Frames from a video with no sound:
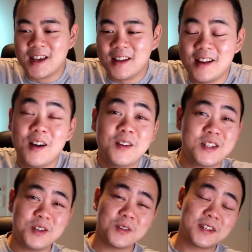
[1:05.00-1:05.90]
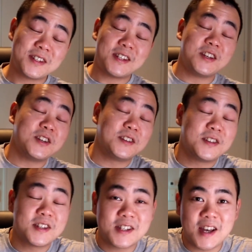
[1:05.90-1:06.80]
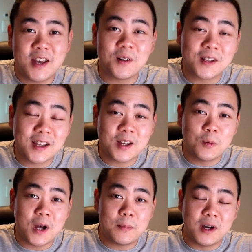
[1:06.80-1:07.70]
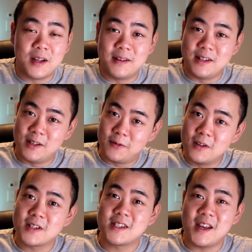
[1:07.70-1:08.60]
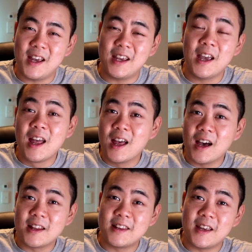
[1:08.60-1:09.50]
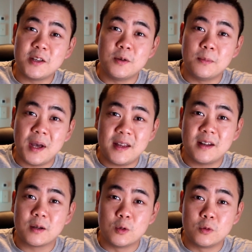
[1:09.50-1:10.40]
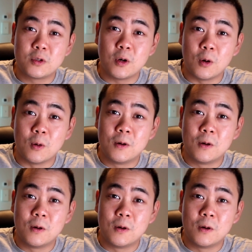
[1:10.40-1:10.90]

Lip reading: Now, it's your decision to stay or click away, but if you're staying, I think you made a good call.